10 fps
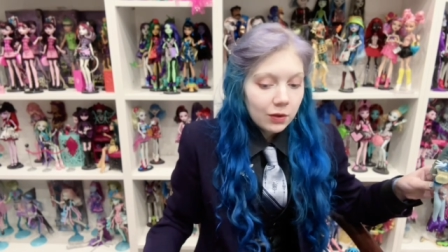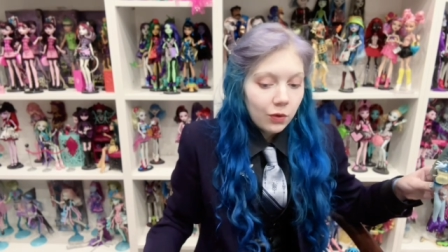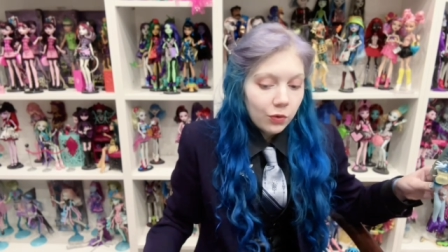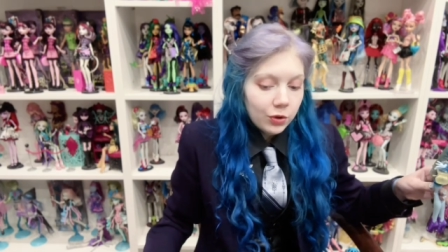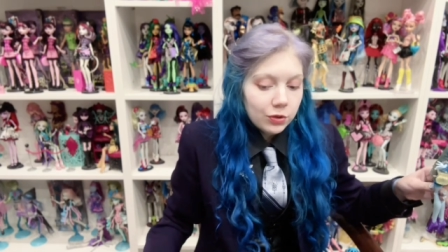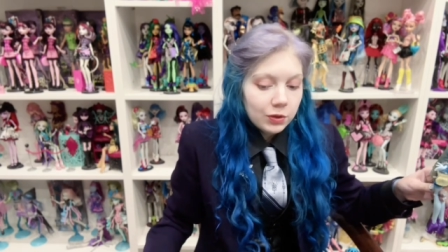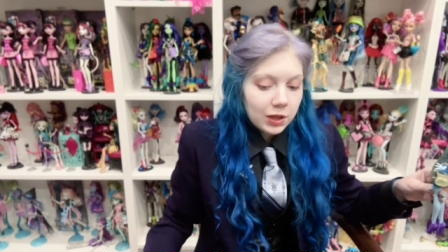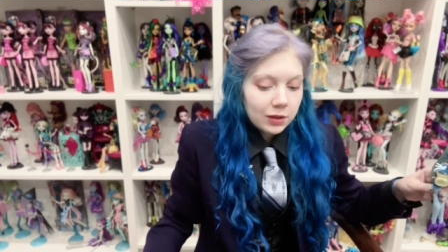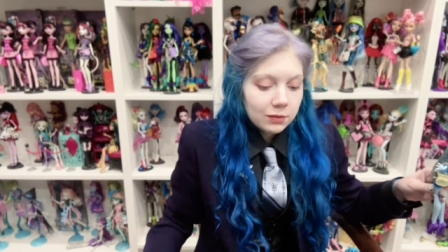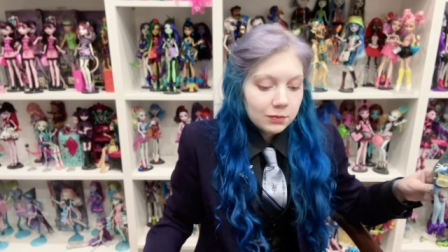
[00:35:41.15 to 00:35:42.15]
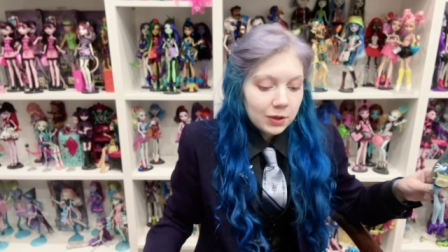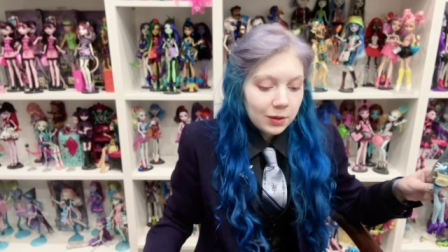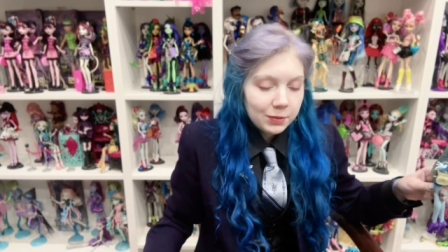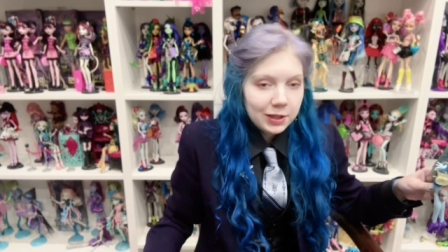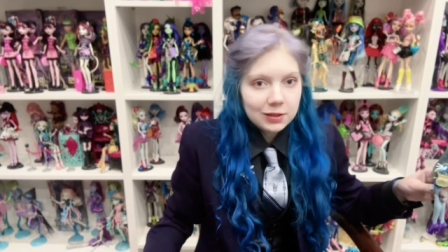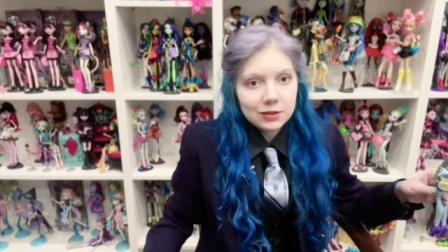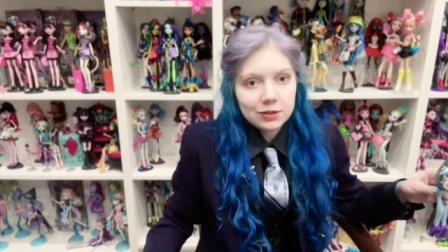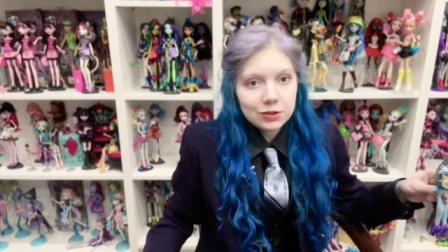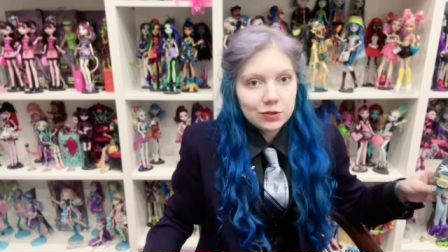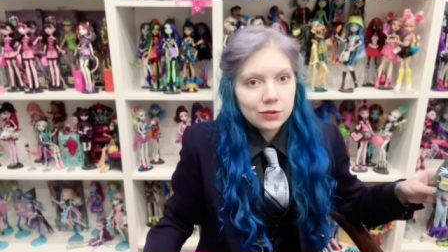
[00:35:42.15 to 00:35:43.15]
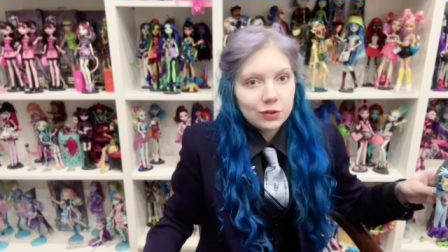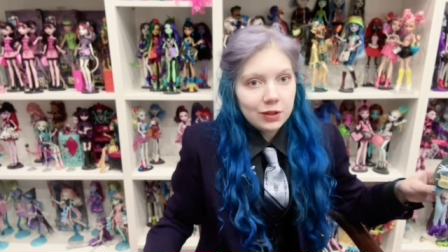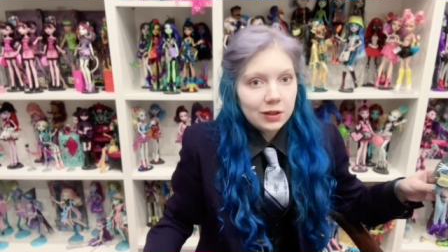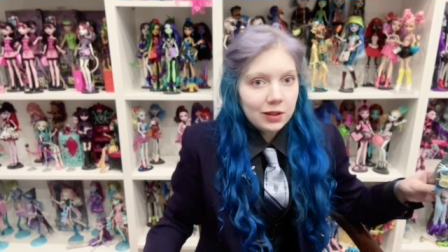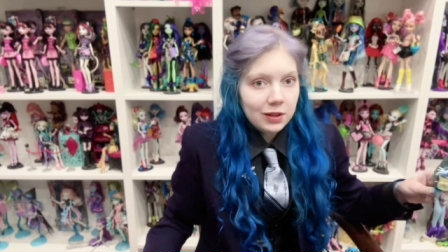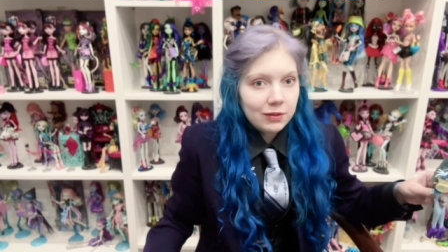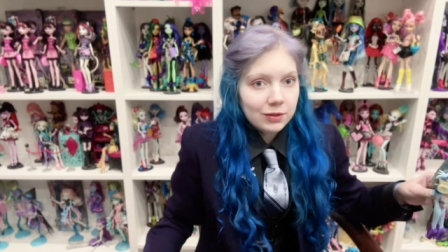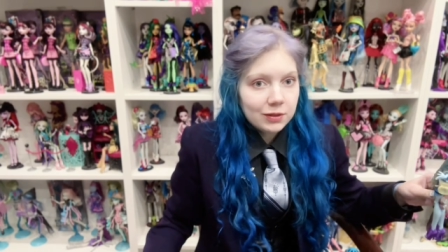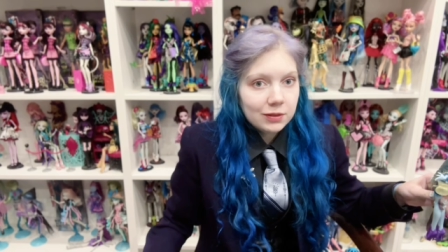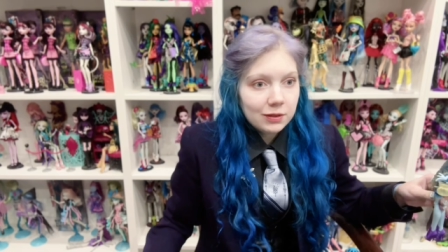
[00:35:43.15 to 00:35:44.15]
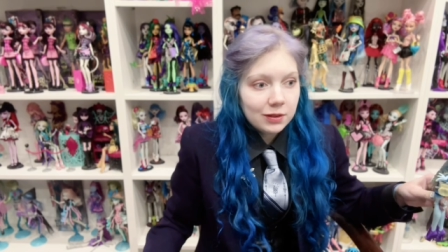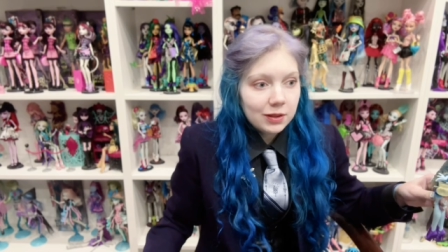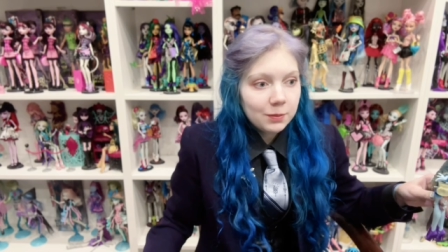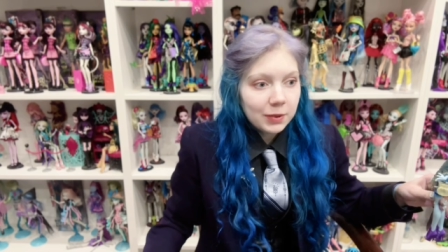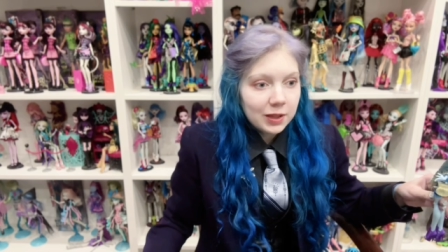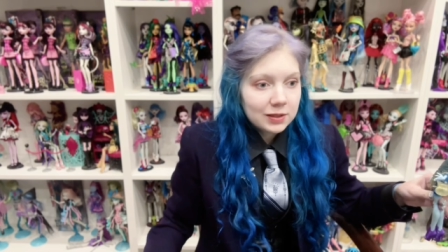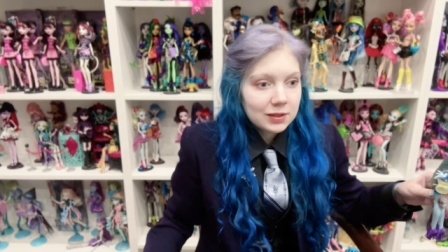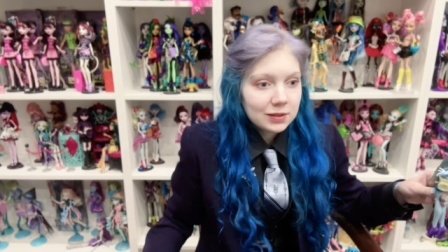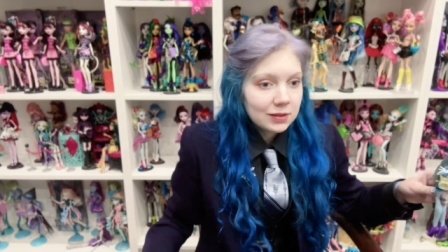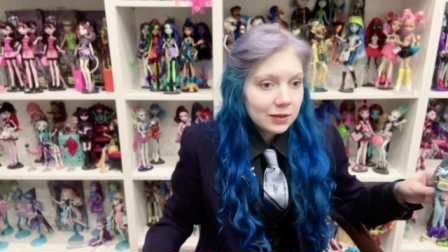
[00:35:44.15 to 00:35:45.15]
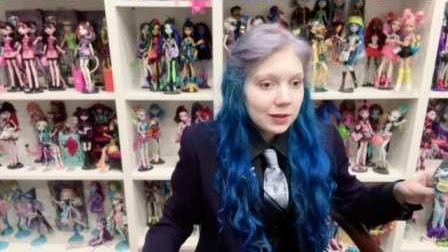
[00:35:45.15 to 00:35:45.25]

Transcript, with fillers: or you can completely destroy even the best